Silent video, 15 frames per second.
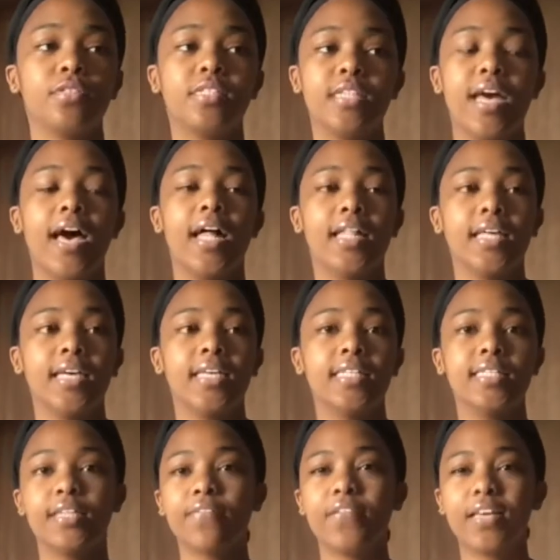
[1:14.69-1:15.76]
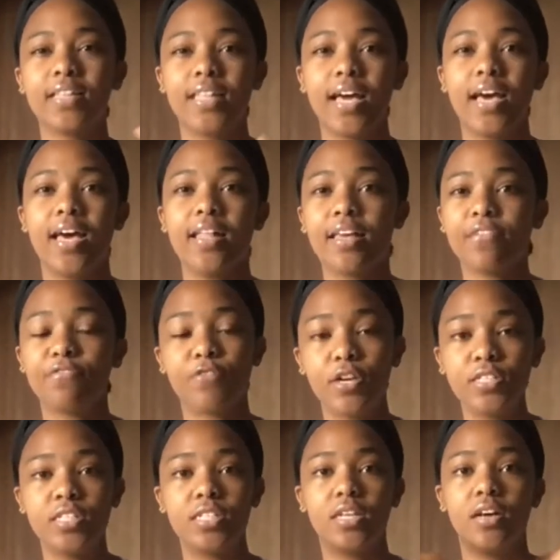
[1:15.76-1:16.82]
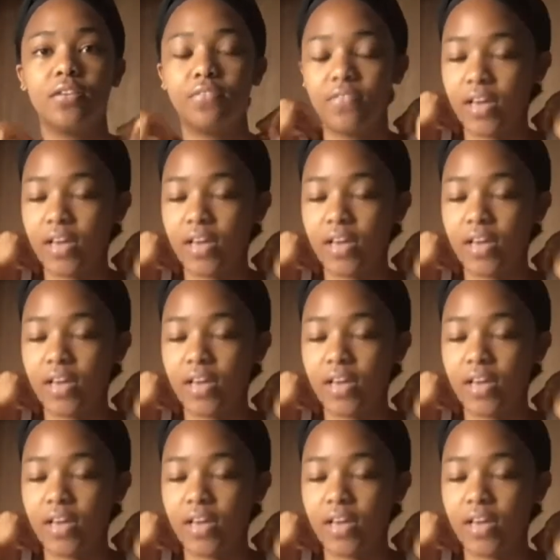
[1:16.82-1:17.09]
salad, stuff like that, like fresh stuff,